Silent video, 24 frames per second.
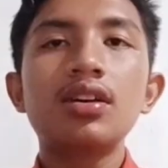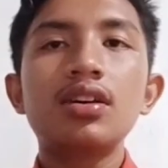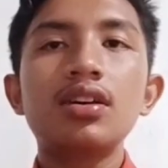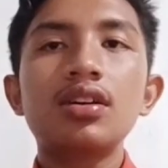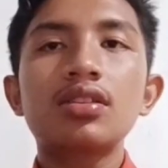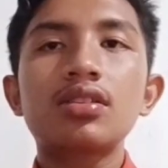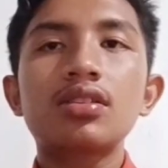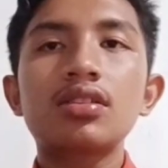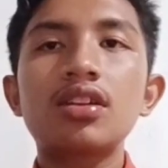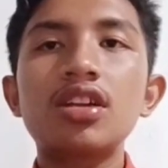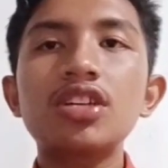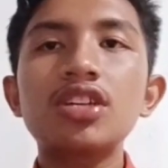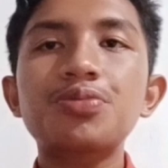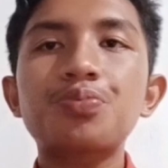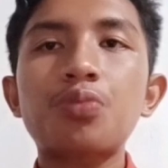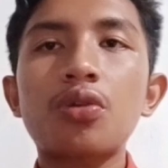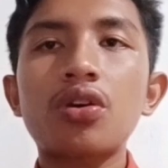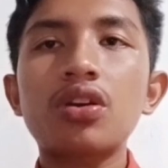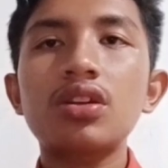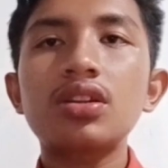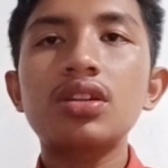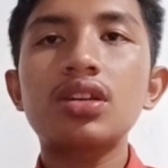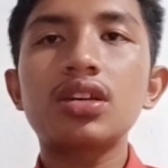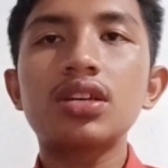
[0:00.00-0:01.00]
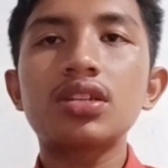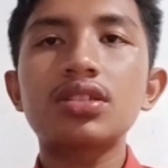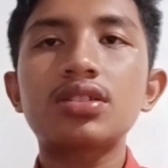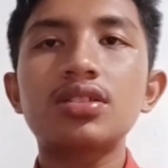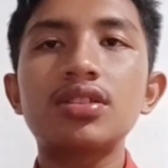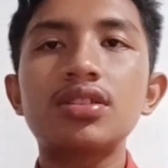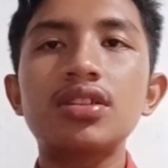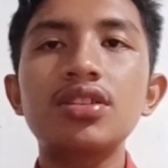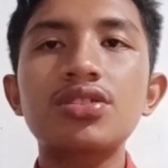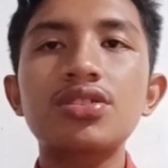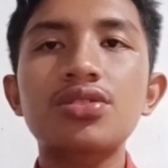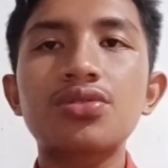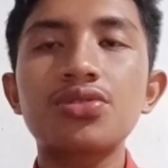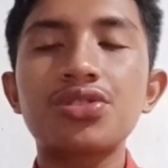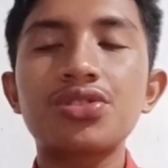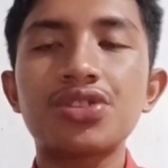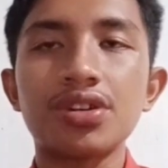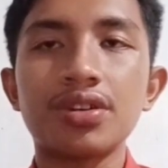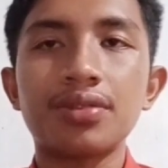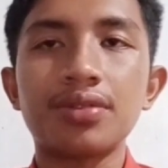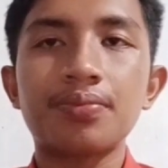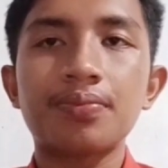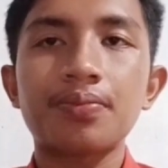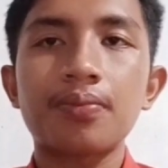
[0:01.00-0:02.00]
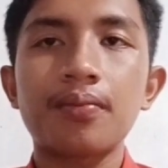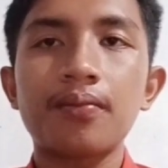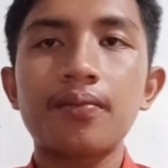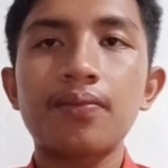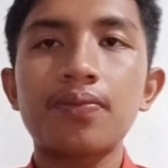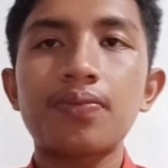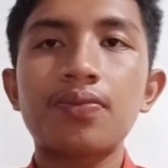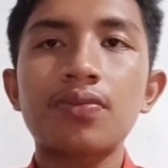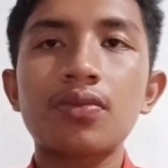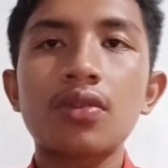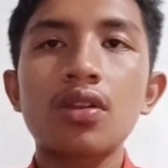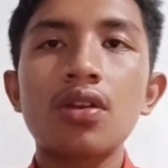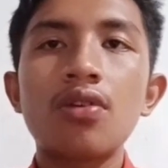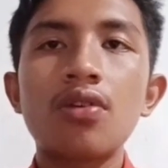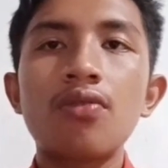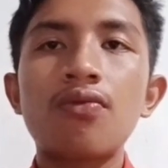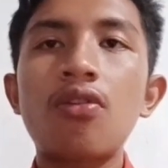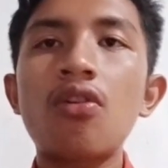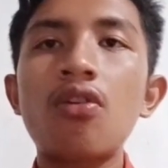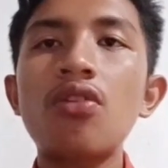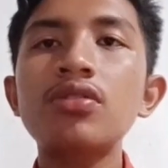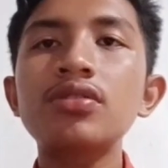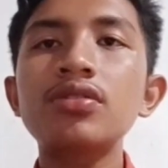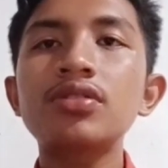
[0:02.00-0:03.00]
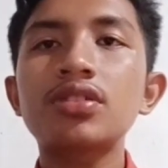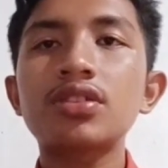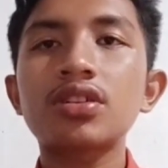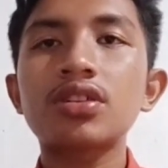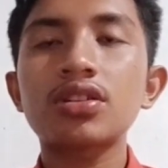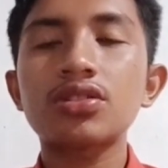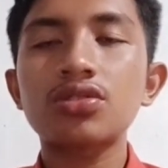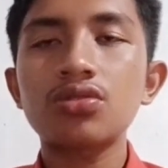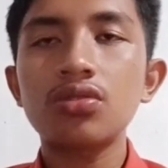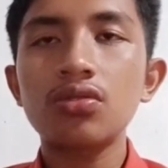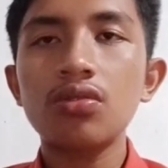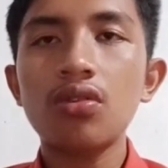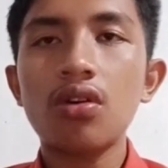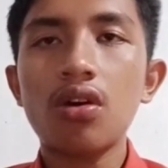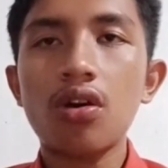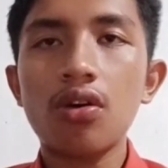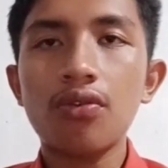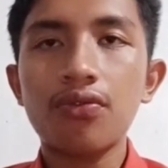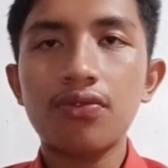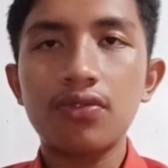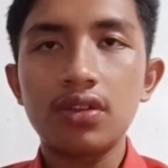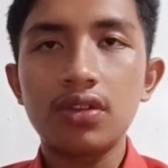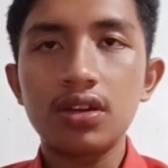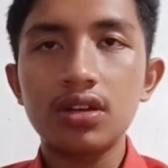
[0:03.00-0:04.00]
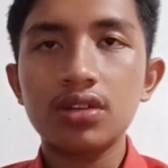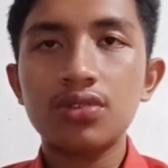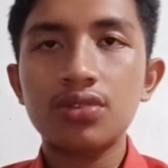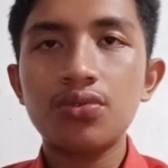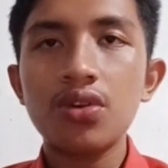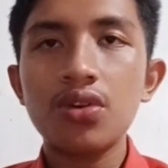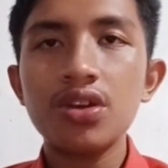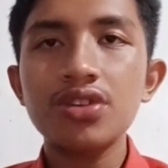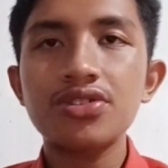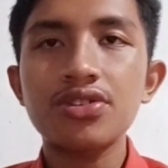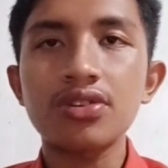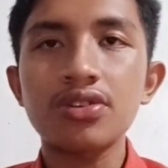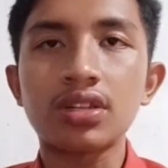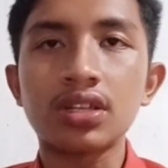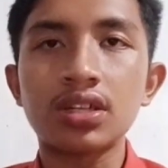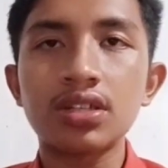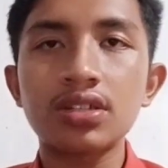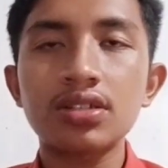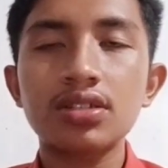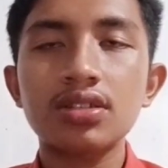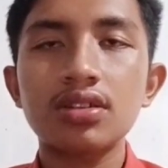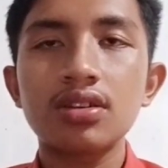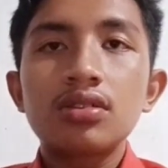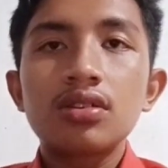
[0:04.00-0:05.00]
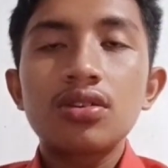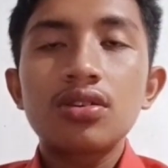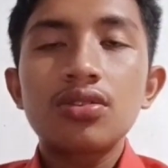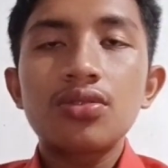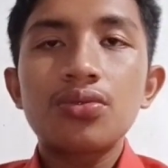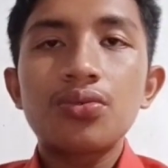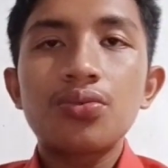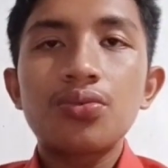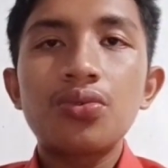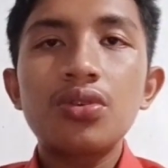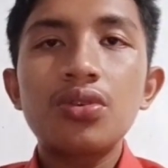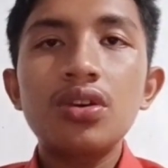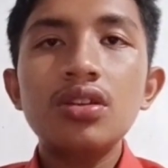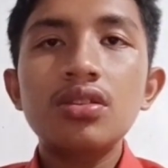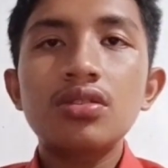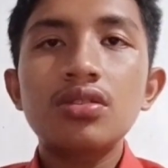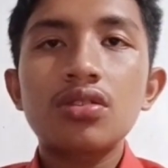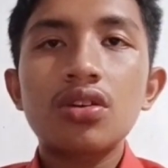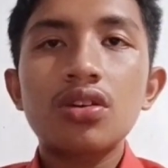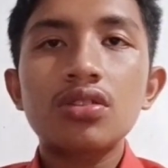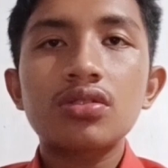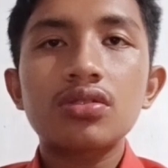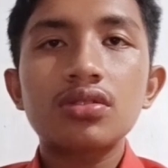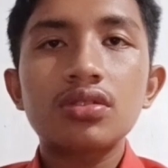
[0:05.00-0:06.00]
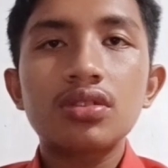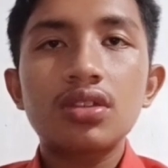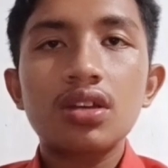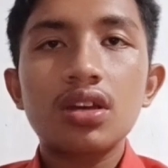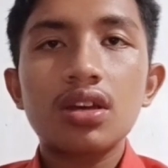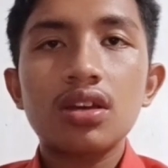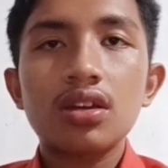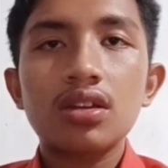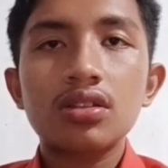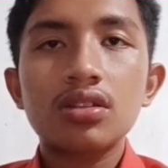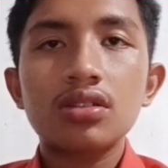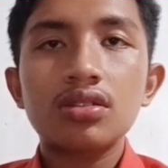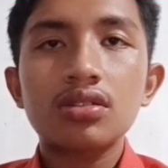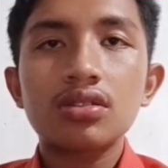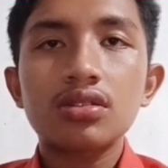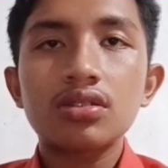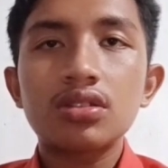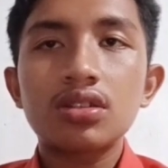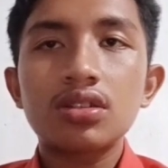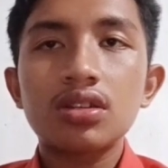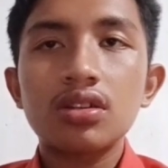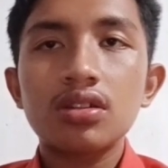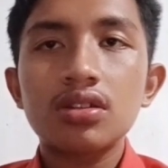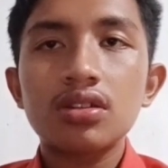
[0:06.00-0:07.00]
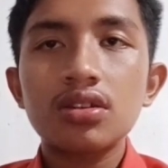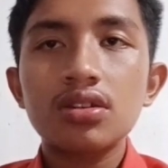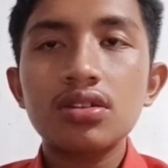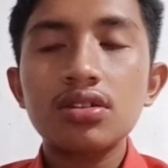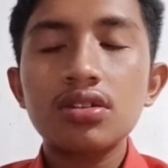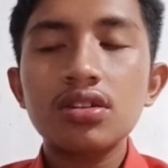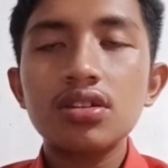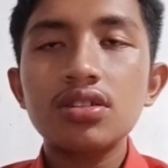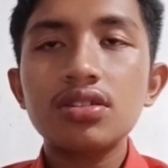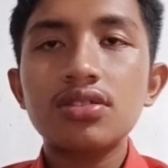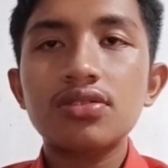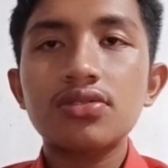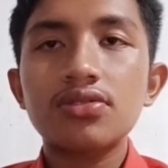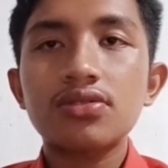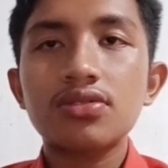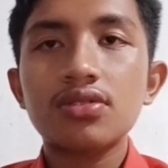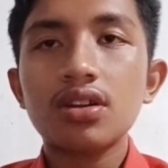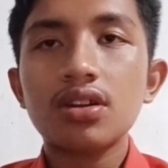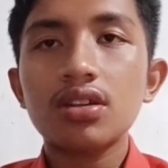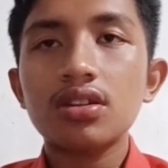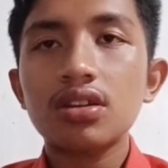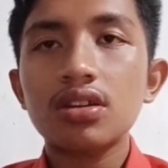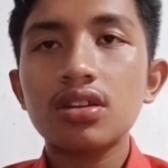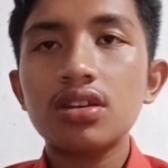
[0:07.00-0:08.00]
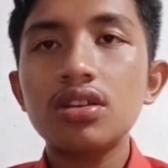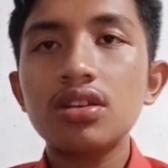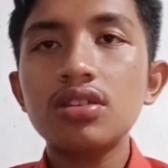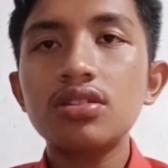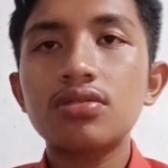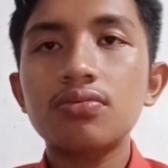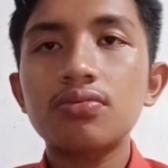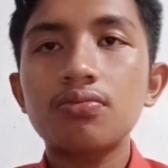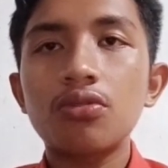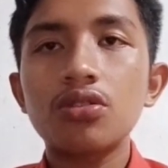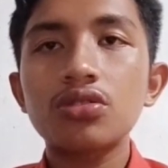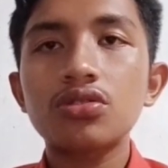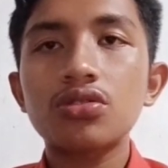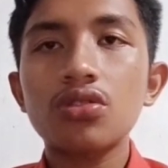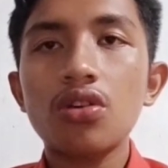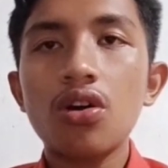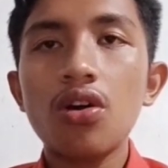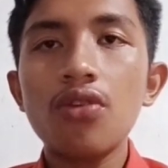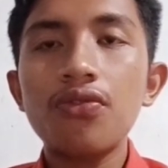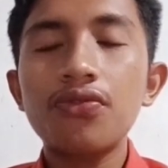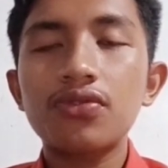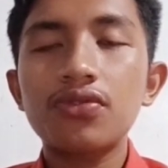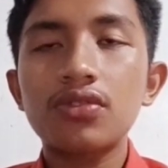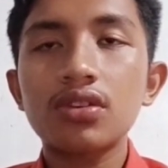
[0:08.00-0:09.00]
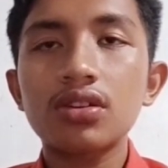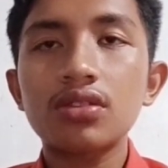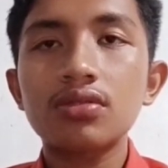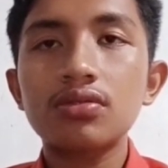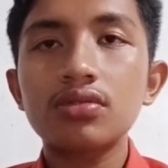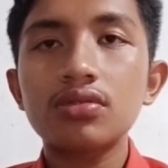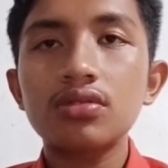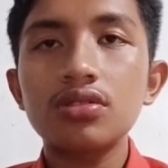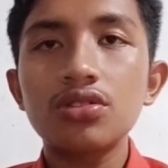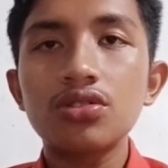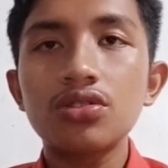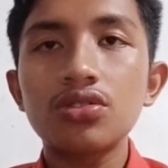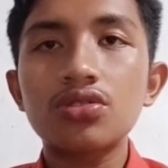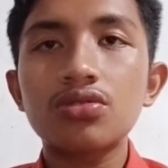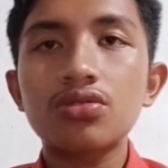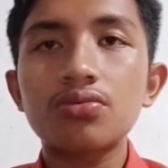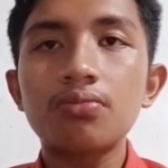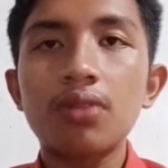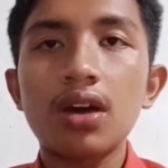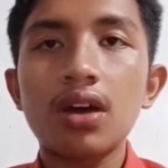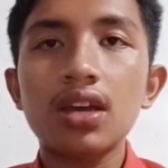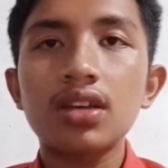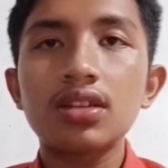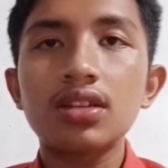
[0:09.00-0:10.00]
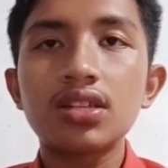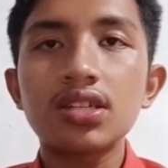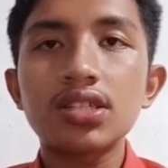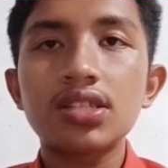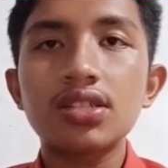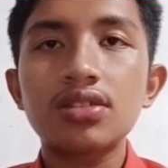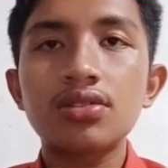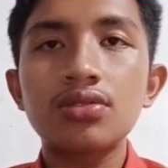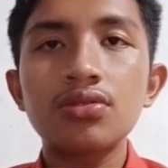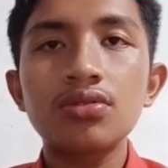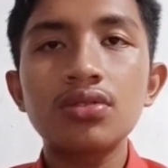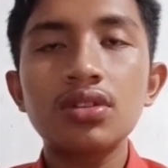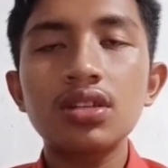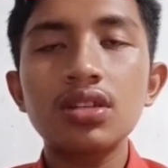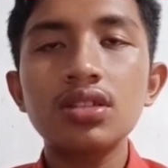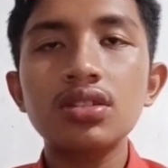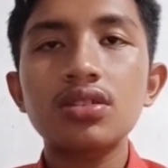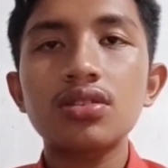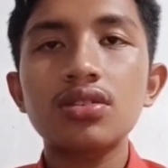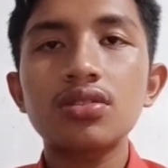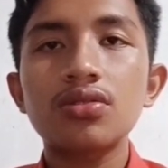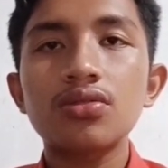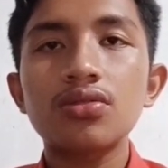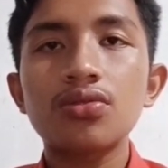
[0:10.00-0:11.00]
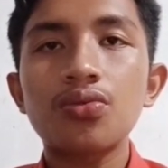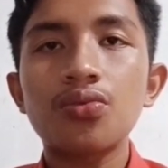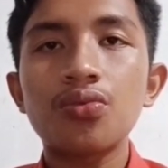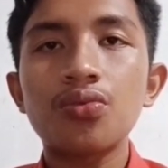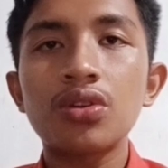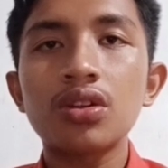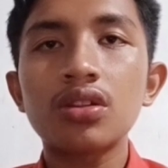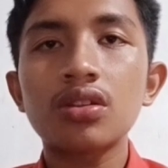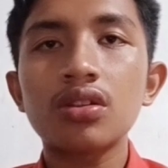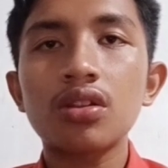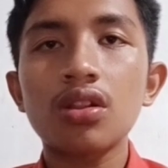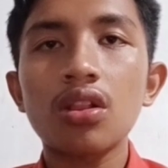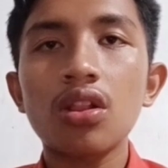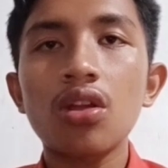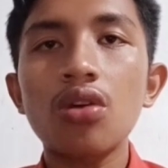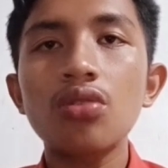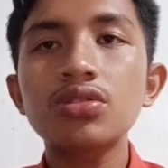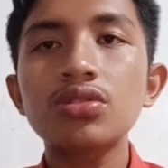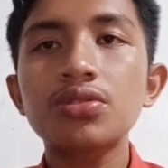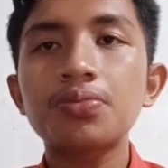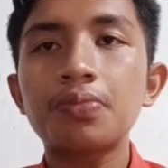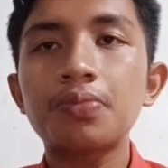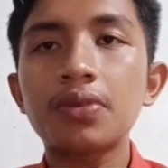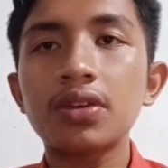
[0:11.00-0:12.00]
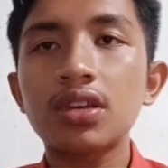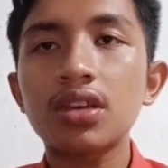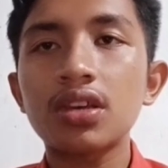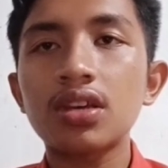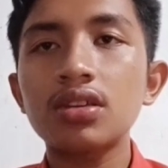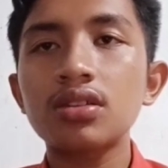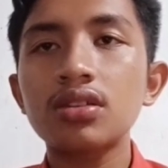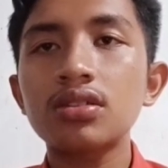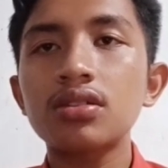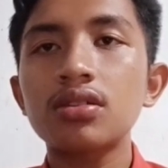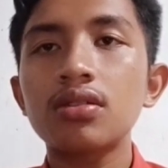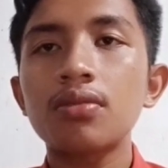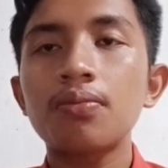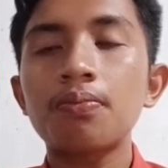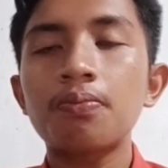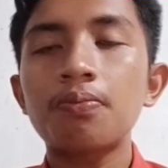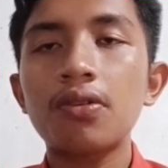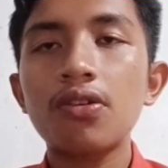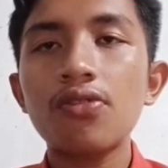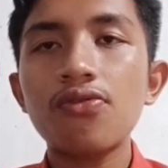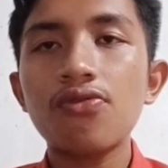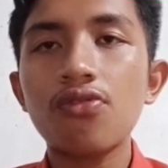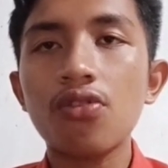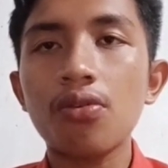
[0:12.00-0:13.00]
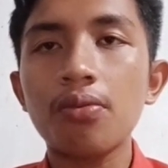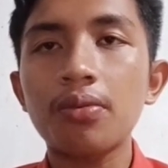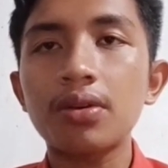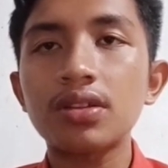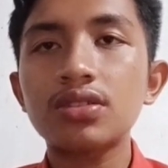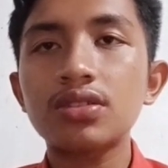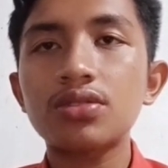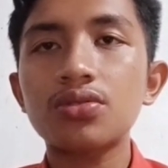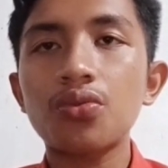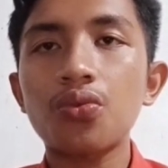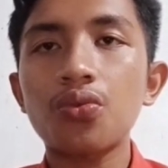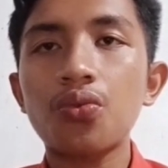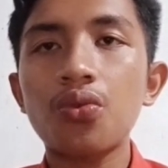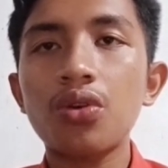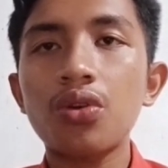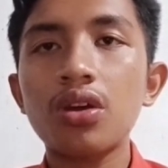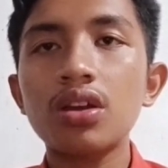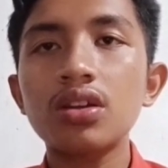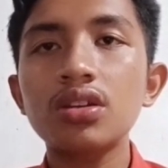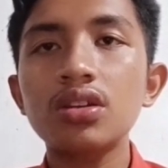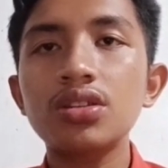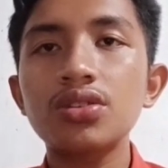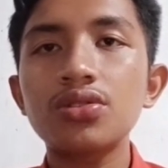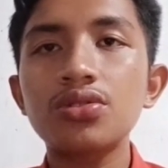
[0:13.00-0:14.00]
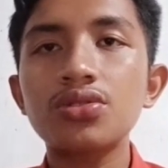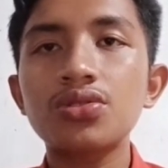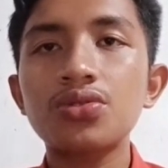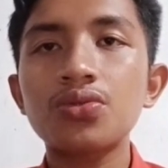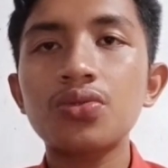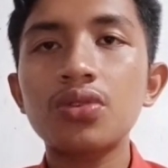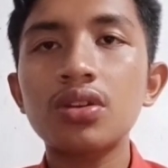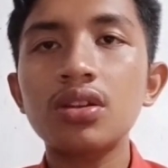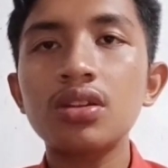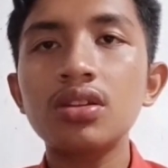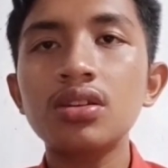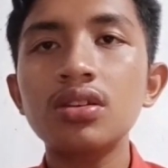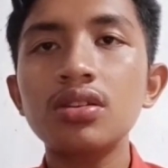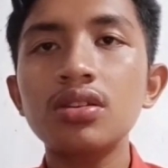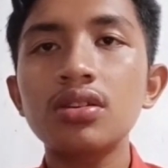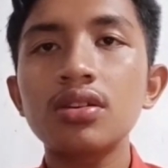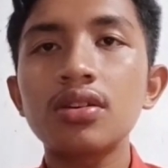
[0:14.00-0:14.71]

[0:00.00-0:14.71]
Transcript: The last point is discussion. For the result of the questionnaires, we note that the learning strategies most often used by the students with low speaking performance were usually